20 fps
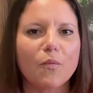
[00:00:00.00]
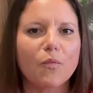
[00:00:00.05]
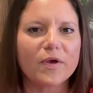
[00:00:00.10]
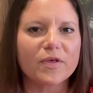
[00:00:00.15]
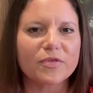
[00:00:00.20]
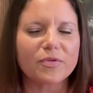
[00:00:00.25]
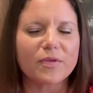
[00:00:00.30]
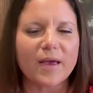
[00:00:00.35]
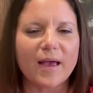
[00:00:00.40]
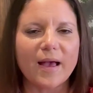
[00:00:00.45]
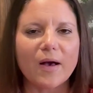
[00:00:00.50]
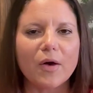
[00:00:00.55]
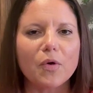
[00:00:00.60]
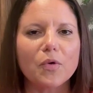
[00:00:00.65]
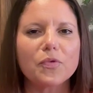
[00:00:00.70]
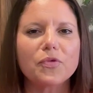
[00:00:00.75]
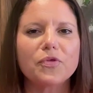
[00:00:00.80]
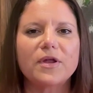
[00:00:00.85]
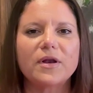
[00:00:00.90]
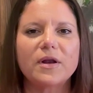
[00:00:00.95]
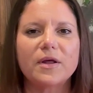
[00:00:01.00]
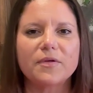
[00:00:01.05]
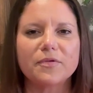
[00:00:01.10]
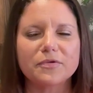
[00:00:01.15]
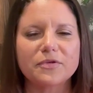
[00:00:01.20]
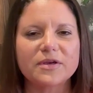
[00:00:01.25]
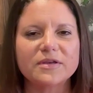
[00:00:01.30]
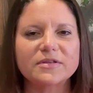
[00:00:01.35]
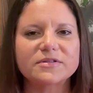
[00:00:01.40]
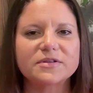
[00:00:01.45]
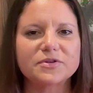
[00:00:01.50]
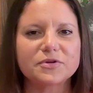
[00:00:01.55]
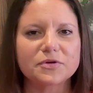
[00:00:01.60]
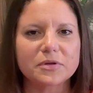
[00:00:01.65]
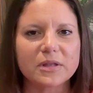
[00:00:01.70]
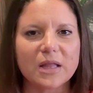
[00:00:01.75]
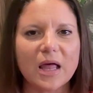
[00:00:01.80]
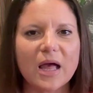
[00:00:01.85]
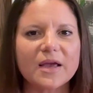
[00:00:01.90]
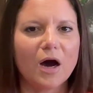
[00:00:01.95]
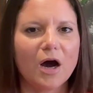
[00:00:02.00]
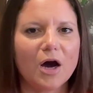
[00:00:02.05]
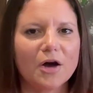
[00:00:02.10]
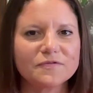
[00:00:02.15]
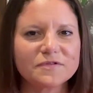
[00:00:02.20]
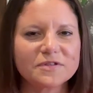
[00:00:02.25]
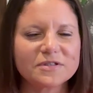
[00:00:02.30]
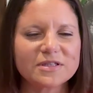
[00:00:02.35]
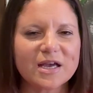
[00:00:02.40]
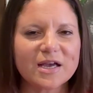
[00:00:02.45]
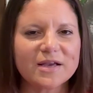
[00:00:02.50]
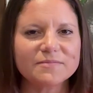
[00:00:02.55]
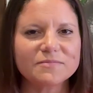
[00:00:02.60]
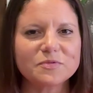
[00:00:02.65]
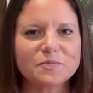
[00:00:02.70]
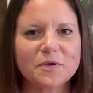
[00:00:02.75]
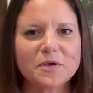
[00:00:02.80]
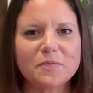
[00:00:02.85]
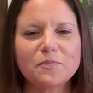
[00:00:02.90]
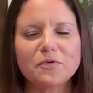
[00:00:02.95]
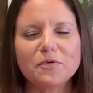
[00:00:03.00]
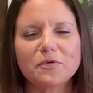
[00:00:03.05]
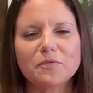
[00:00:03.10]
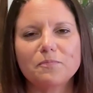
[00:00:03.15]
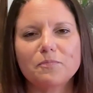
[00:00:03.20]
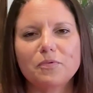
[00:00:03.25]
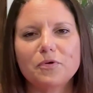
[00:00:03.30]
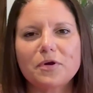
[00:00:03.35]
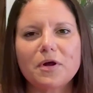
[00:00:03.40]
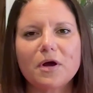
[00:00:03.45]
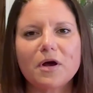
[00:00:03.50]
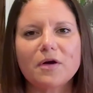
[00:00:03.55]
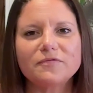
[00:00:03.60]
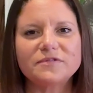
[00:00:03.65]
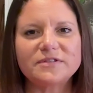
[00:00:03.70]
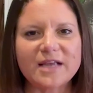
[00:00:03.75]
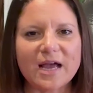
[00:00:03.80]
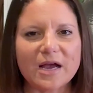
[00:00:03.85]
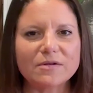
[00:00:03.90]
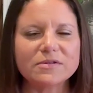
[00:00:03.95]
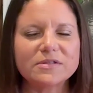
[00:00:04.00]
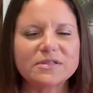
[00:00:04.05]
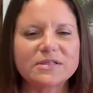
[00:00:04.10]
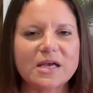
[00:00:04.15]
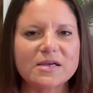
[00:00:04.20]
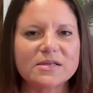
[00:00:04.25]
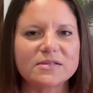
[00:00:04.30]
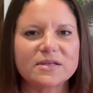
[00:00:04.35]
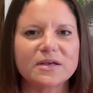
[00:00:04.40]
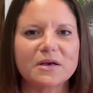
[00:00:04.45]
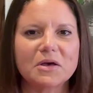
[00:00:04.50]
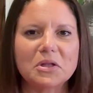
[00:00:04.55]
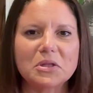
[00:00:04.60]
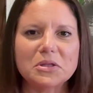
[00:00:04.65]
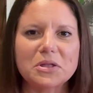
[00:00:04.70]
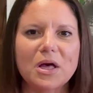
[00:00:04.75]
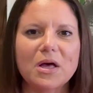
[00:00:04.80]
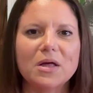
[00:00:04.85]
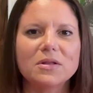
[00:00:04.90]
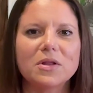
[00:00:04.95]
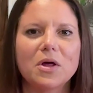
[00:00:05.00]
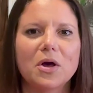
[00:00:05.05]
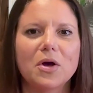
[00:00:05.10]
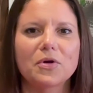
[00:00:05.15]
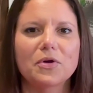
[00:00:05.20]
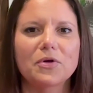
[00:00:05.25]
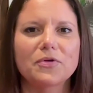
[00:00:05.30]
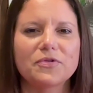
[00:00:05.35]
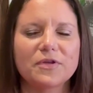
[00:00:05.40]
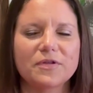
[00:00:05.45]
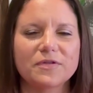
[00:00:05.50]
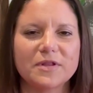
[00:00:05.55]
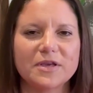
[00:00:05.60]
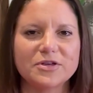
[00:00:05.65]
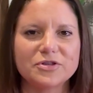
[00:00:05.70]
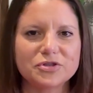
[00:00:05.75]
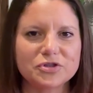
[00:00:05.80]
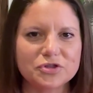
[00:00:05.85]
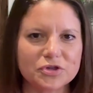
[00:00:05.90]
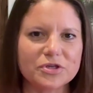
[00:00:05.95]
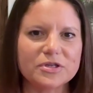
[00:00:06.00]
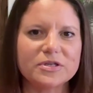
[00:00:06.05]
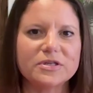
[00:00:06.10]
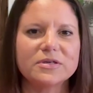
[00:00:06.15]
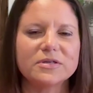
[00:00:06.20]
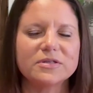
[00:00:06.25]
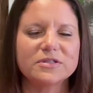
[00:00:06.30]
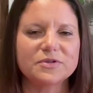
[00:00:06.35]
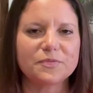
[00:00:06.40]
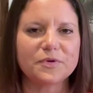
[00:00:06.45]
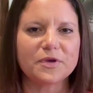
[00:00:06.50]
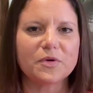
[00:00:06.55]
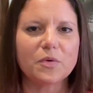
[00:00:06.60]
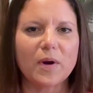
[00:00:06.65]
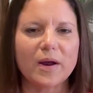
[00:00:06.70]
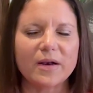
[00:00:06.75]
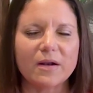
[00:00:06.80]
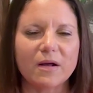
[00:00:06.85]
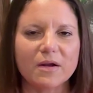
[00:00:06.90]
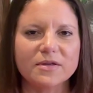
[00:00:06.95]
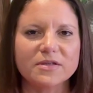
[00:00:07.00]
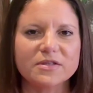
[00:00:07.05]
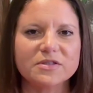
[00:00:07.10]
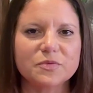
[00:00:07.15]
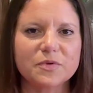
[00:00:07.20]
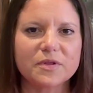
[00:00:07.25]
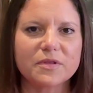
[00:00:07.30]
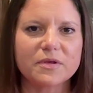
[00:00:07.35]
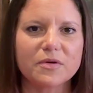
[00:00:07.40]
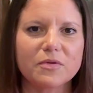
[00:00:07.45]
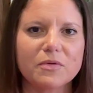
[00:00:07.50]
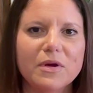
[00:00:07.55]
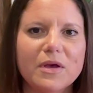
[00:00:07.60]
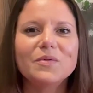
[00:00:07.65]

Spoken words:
with health and other things in your life. Oftentimes people put off downsizing a lot longer than they should, to be quite honest with you.